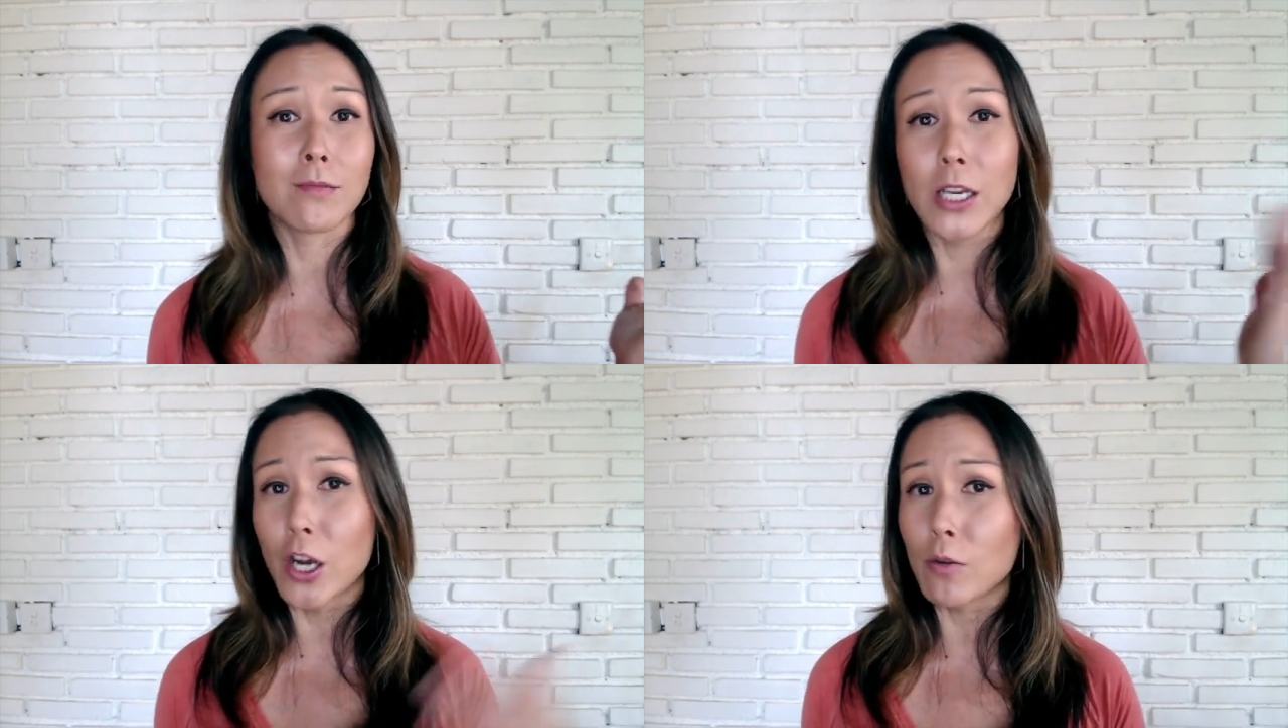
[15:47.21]

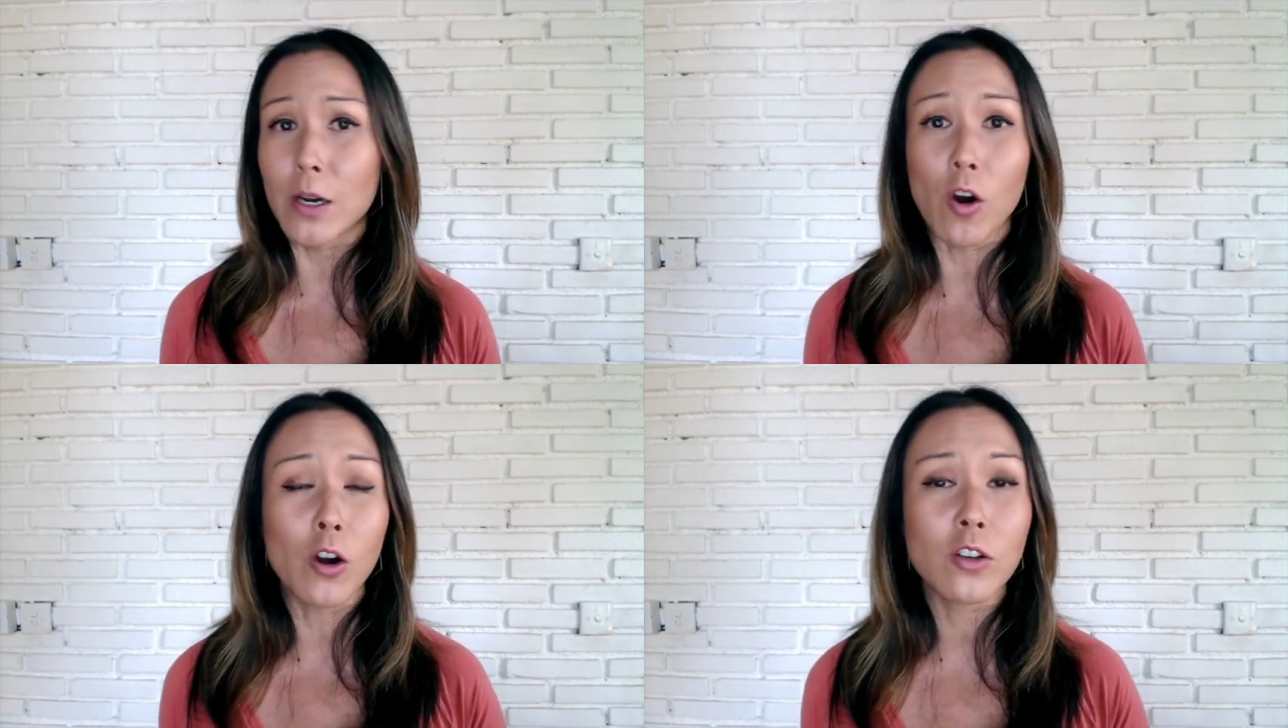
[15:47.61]
you know, an
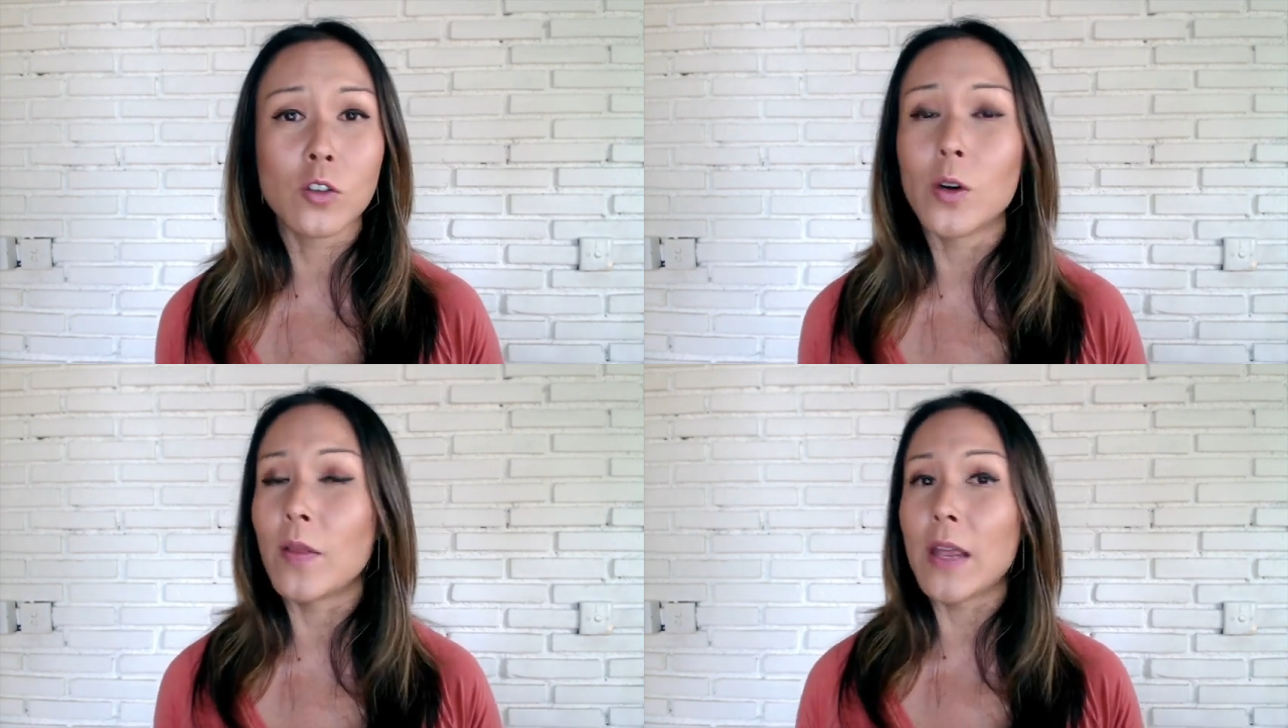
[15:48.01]

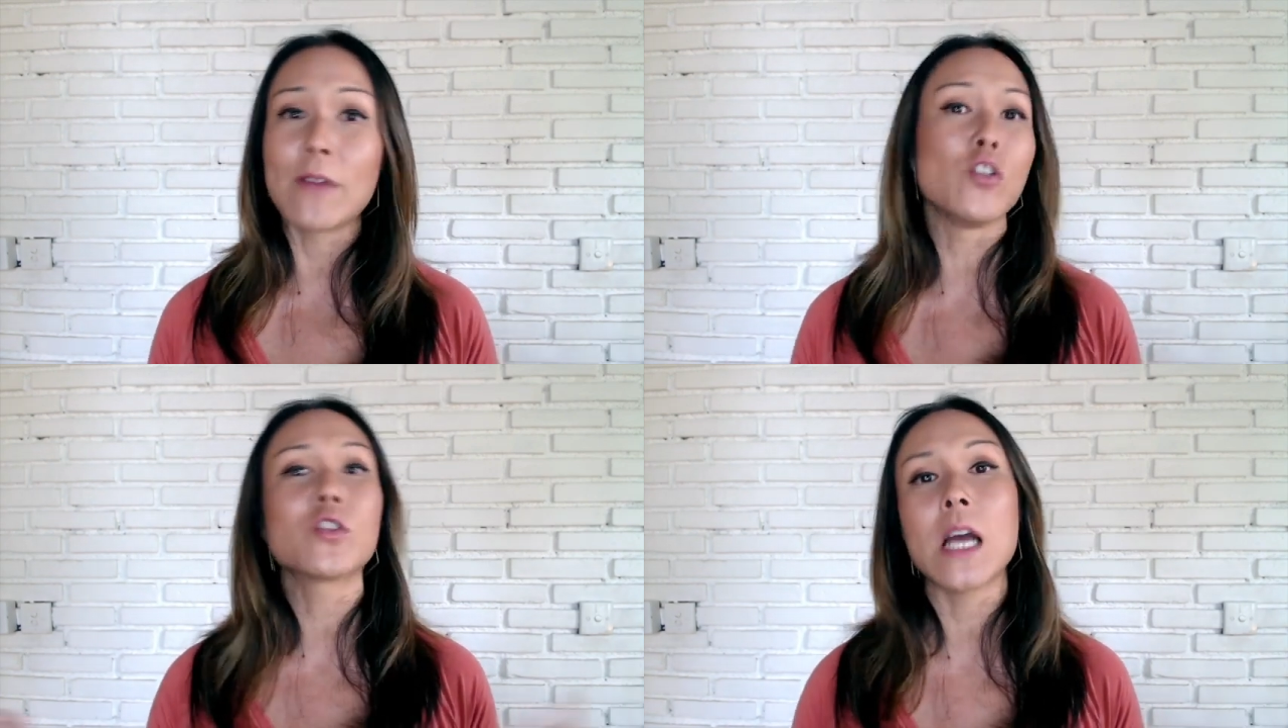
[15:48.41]
article and they have
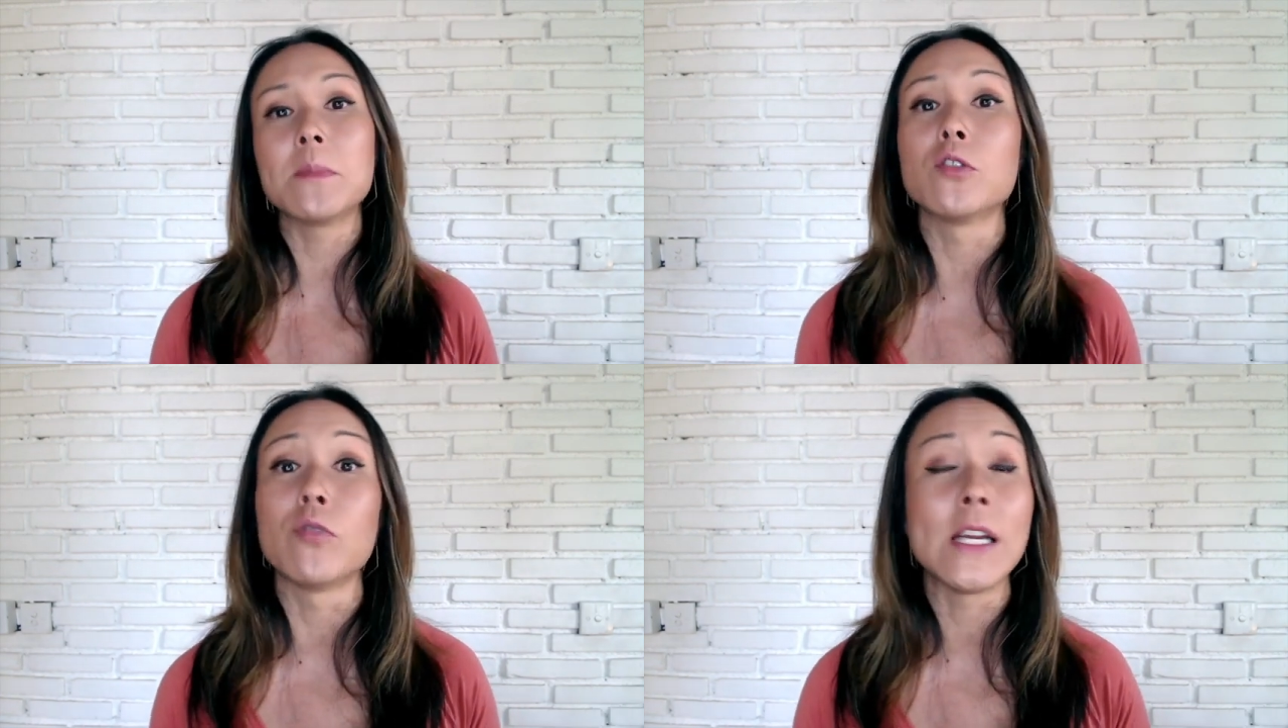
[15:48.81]
no time
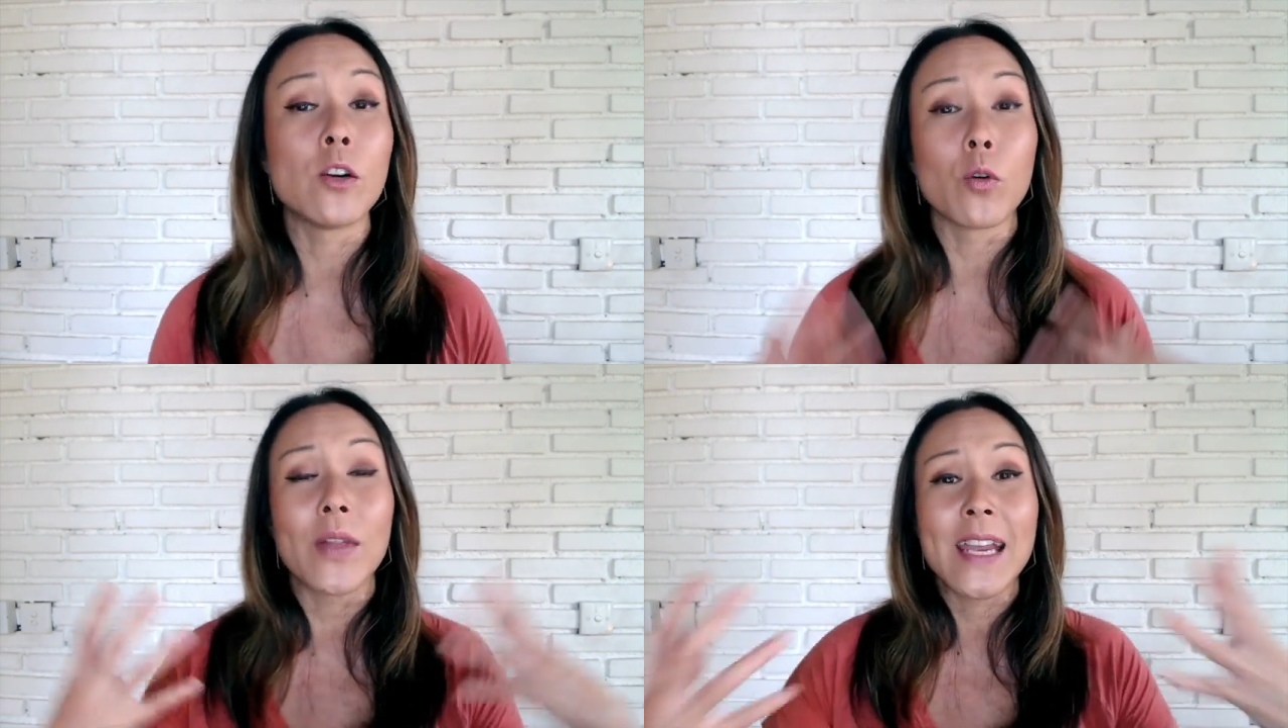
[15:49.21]
to read it
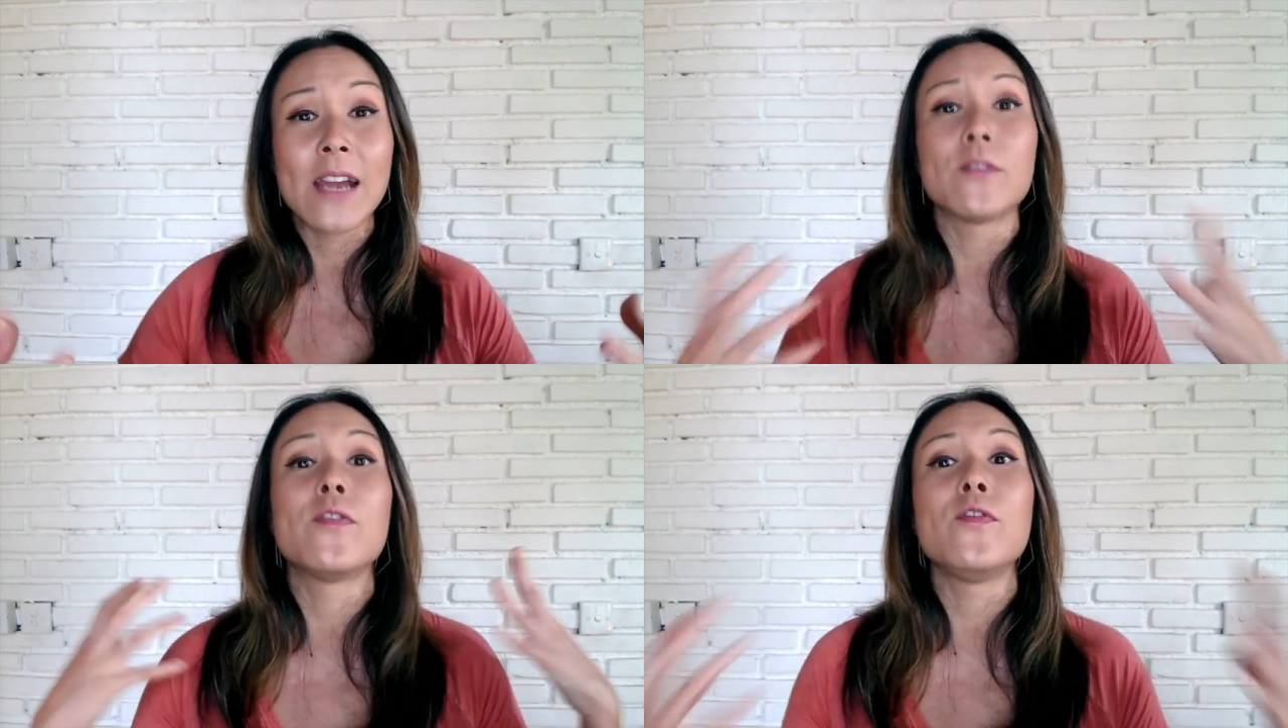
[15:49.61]
or they
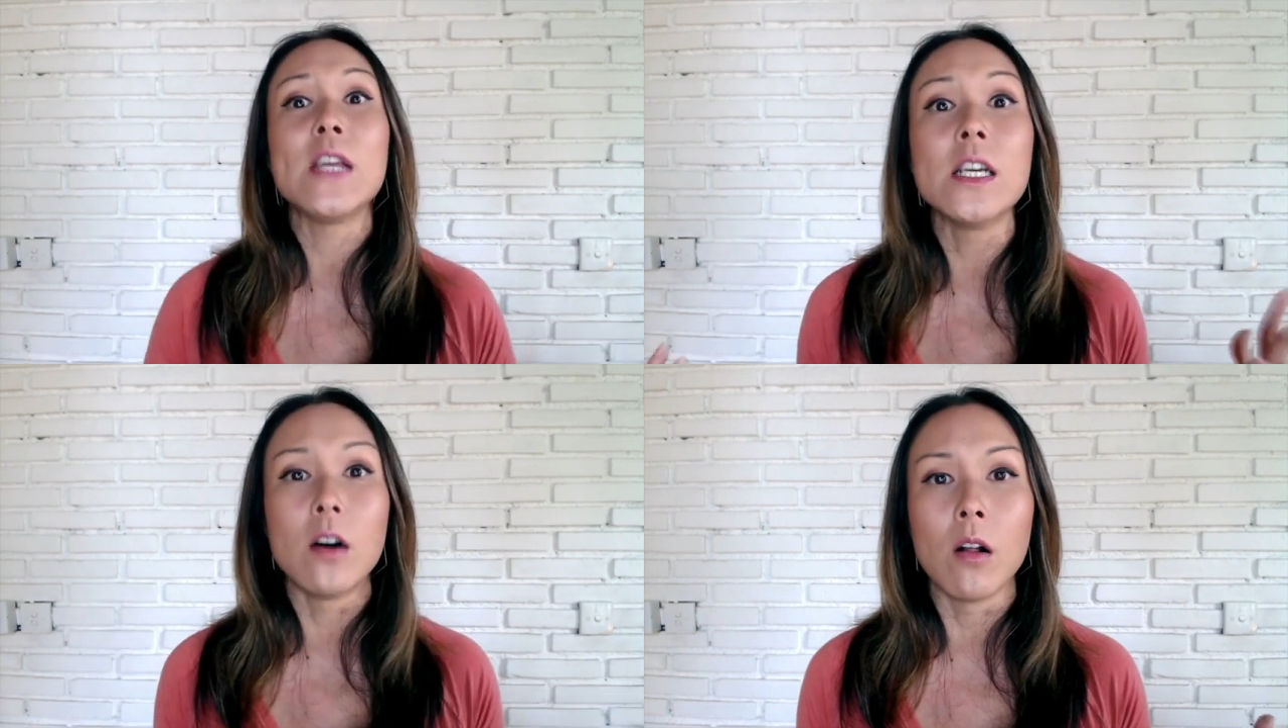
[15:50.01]
can't
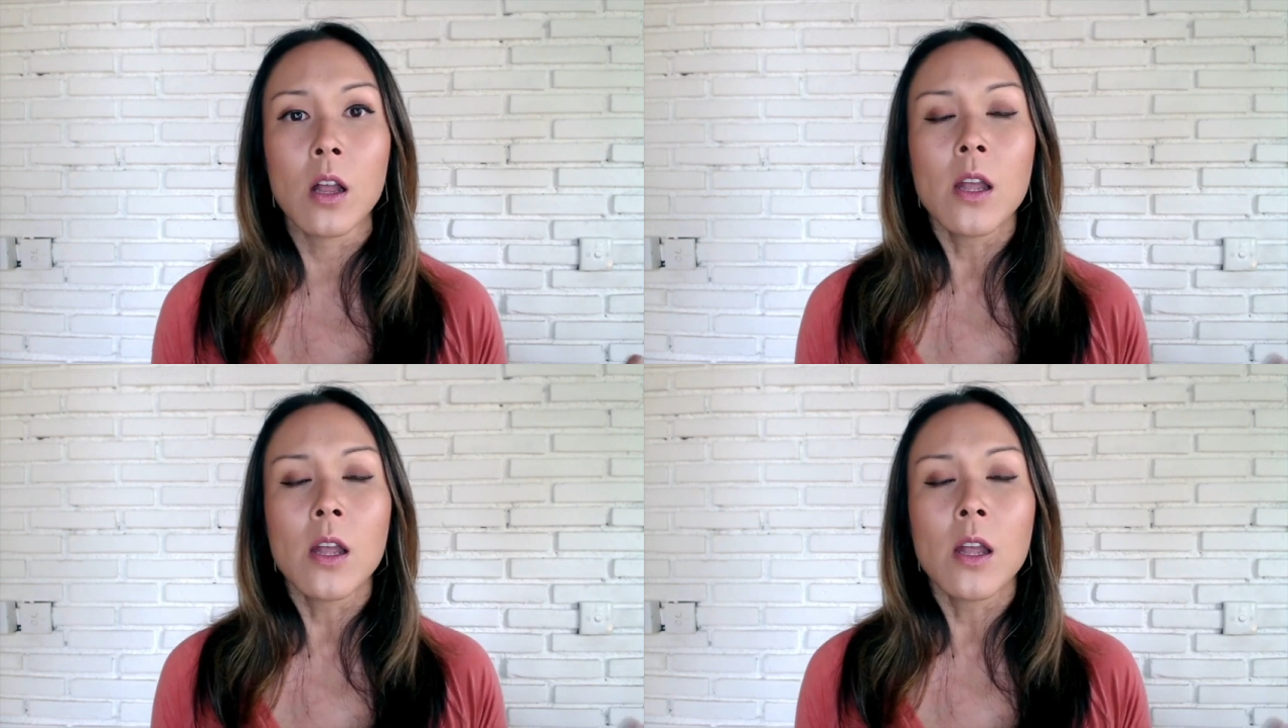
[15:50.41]
feel